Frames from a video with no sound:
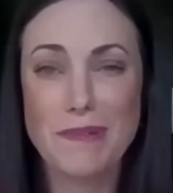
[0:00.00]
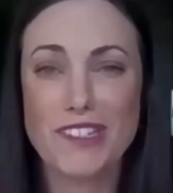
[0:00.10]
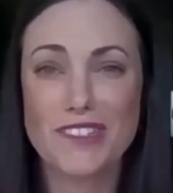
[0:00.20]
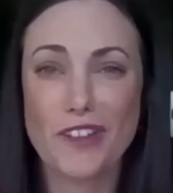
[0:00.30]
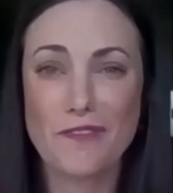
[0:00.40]

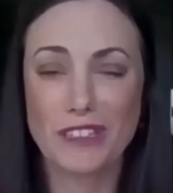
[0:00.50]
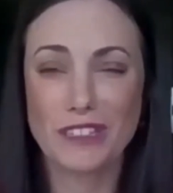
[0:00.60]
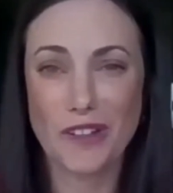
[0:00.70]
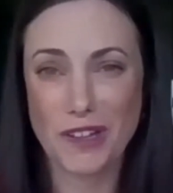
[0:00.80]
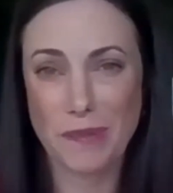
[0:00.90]
but just over a
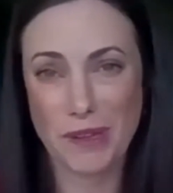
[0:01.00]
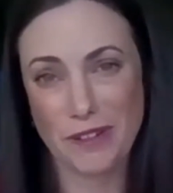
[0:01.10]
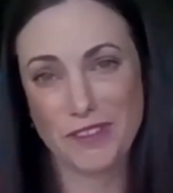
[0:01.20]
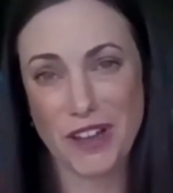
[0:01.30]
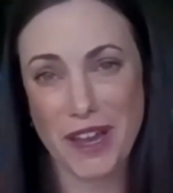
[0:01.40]
longer
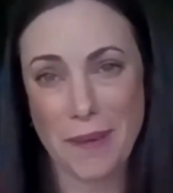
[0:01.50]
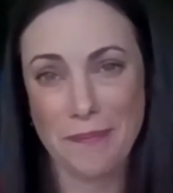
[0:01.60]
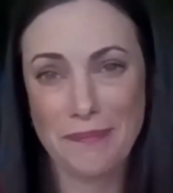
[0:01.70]
period of time.